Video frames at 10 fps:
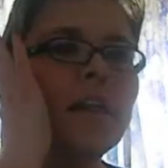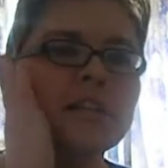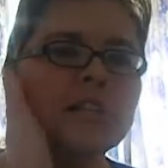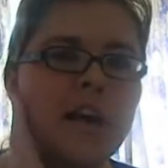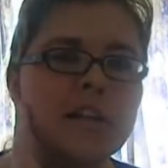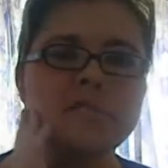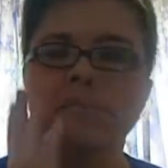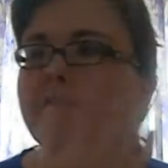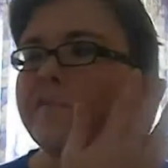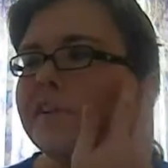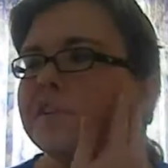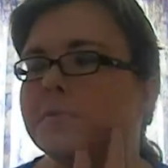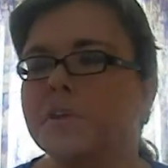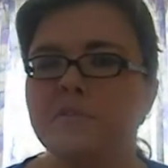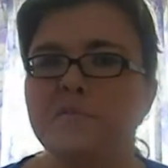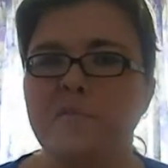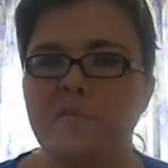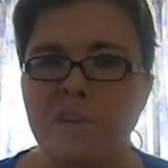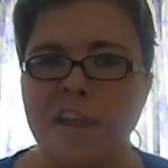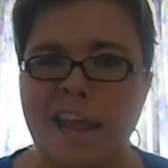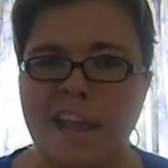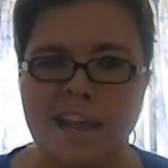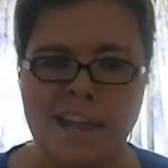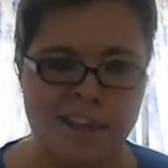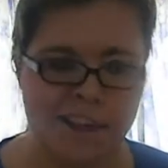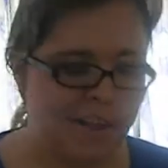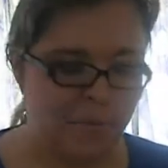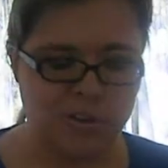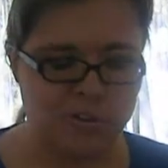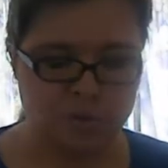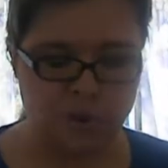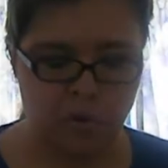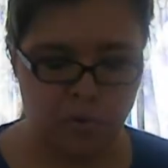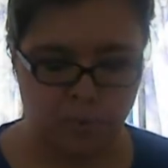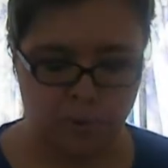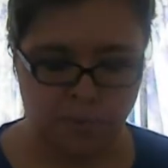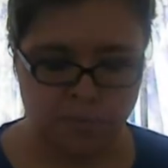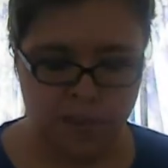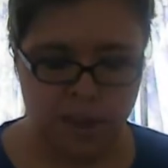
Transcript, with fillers: The sides of my face were literally flaky which was horrible.